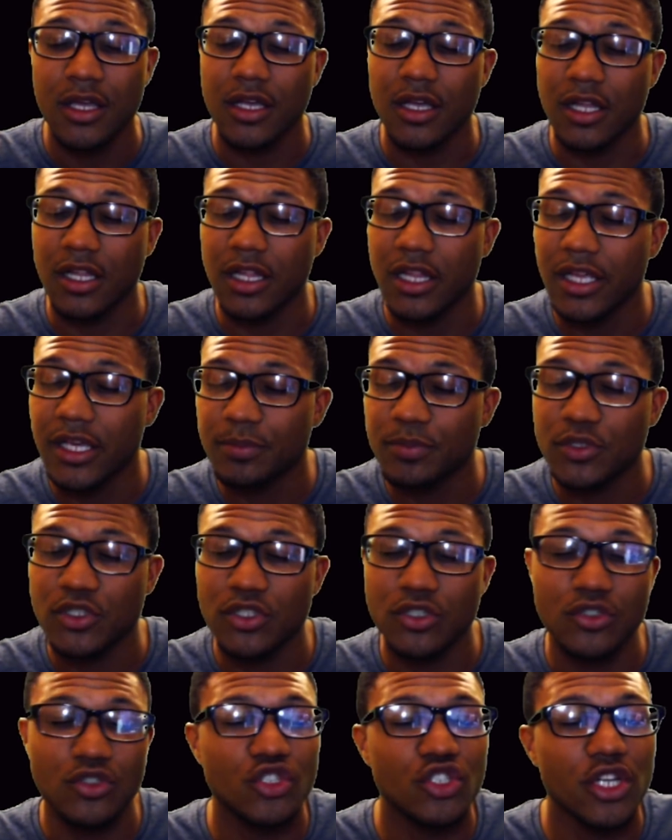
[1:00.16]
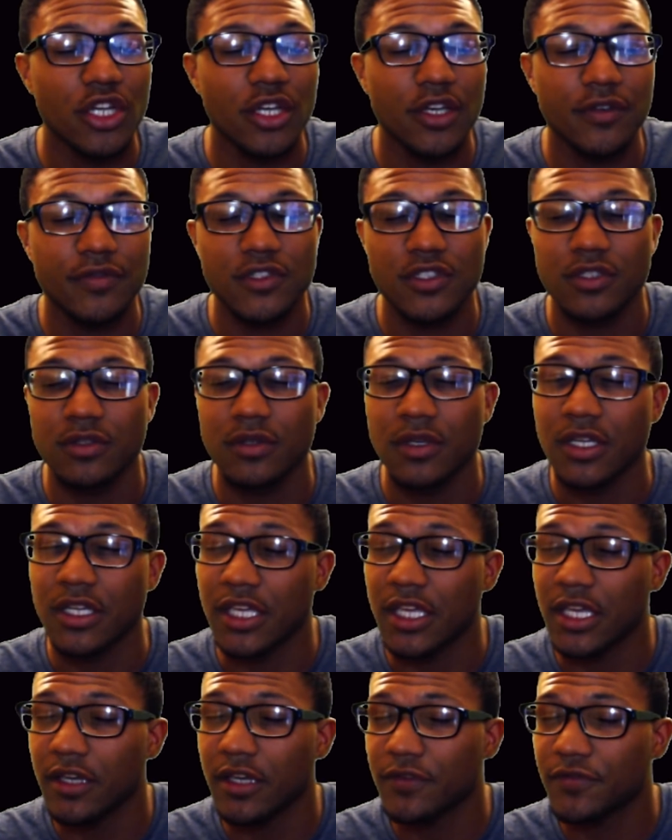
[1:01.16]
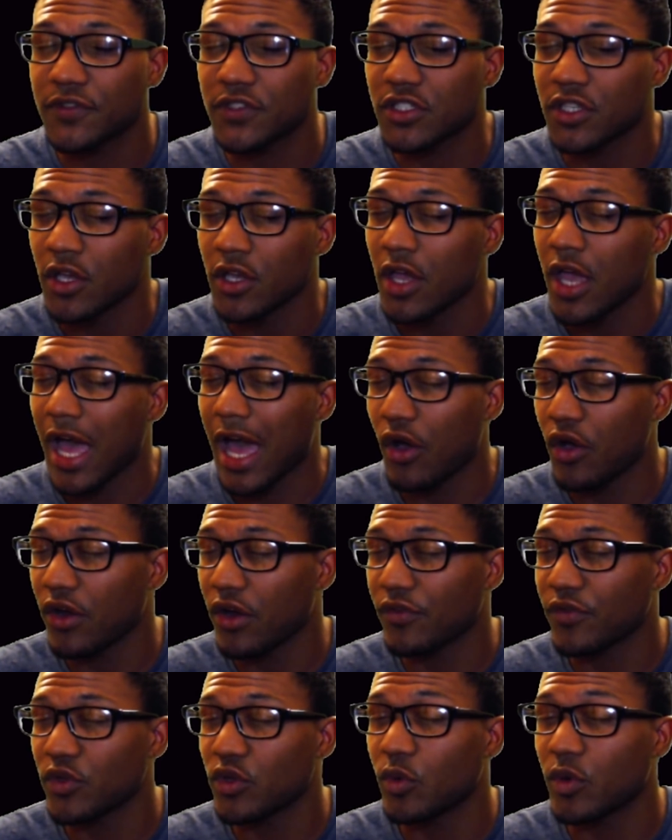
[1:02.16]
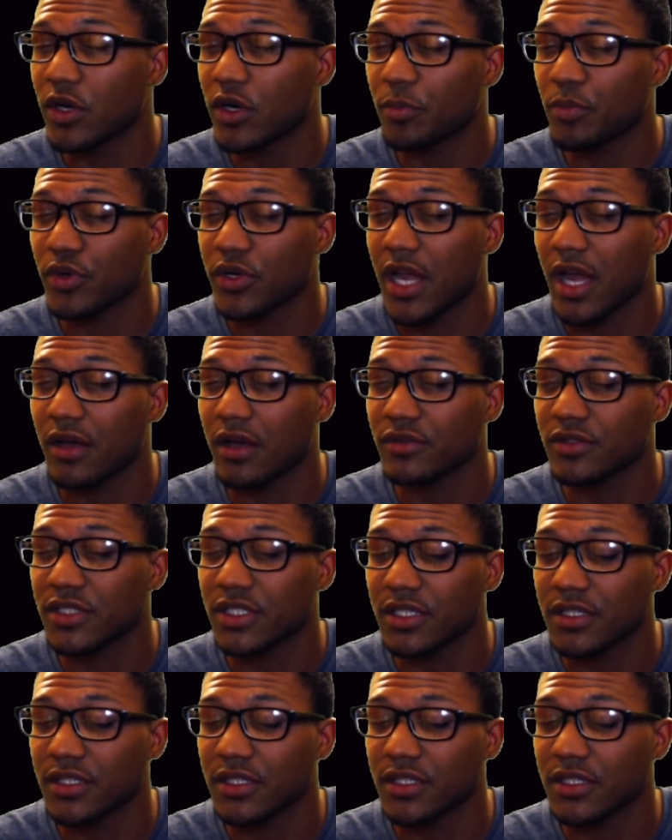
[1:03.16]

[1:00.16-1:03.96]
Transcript: Clips, GIFs, GIFs, however you want to pronounce